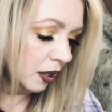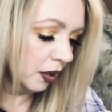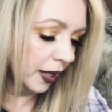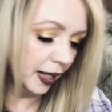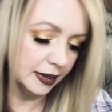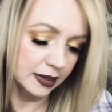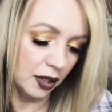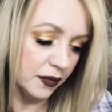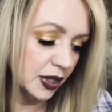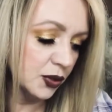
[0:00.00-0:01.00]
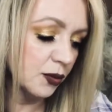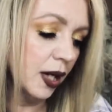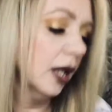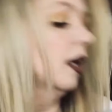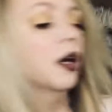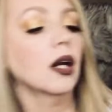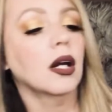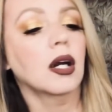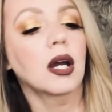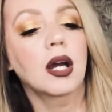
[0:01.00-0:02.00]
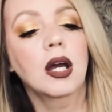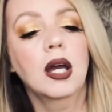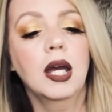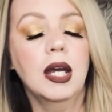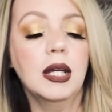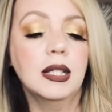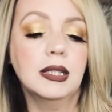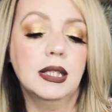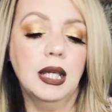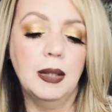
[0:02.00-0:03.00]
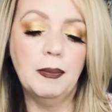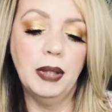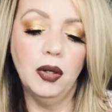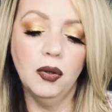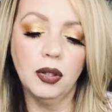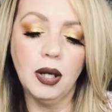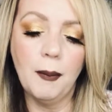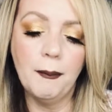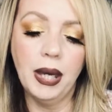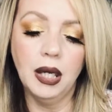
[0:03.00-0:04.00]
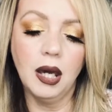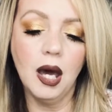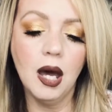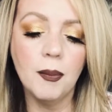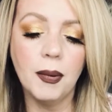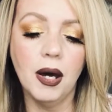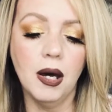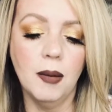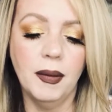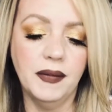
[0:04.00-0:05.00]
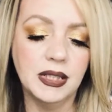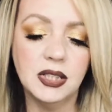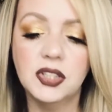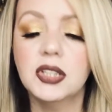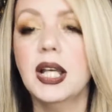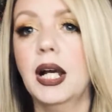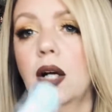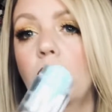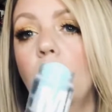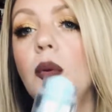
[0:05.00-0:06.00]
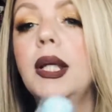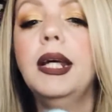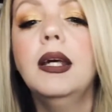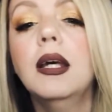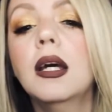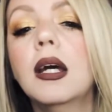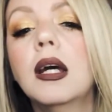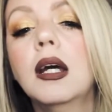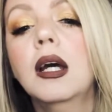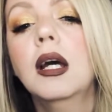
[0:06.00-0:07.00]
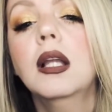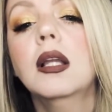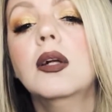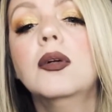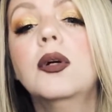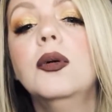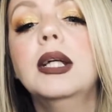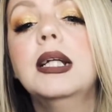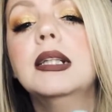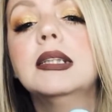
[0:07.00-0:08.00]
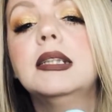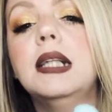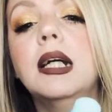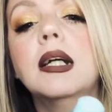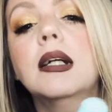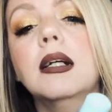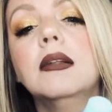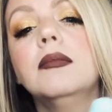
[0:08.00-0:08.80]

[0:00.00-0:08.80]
Okay, so this one right here is the Milk Makeup, and this is just like a cooling, little cooling stick,